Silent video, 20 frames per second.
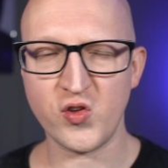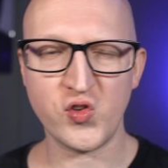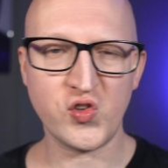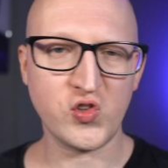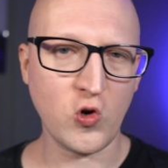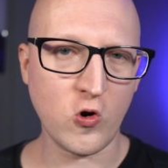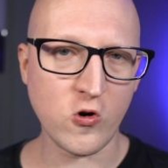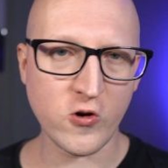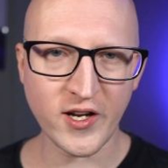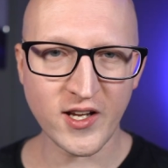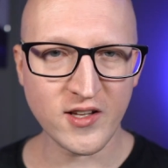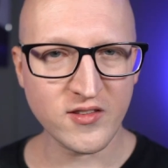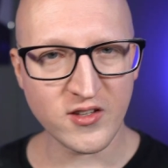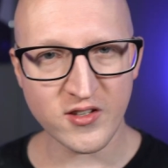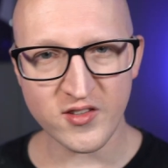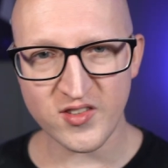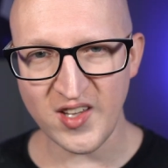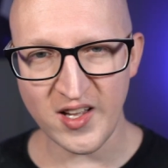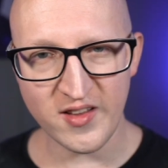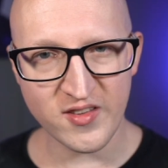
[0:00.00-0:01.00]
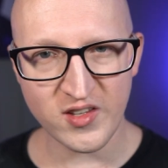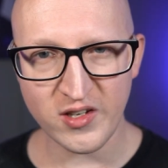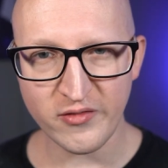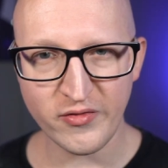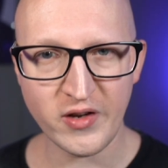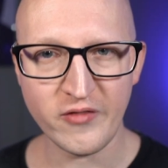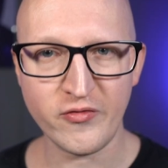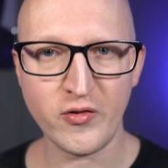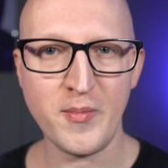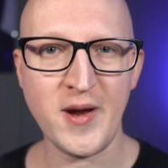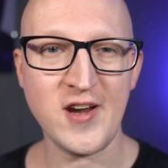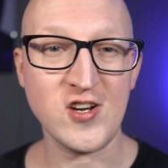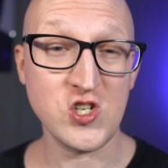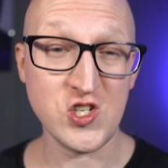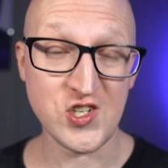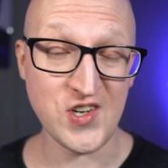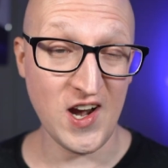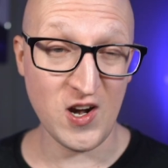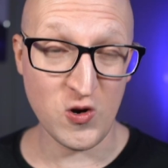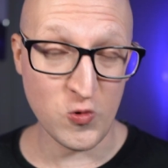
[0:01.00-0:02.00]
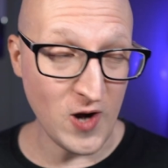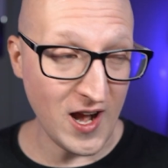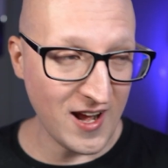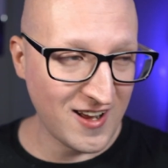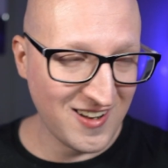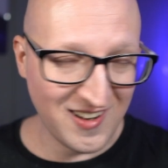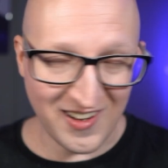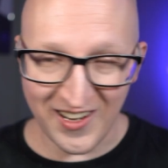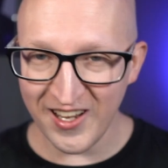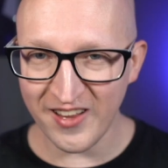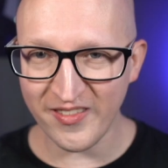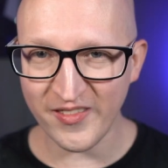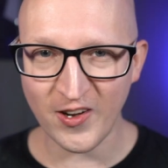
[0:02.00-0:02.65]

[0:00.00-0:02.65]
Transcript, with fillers: storing the sensitive information directly in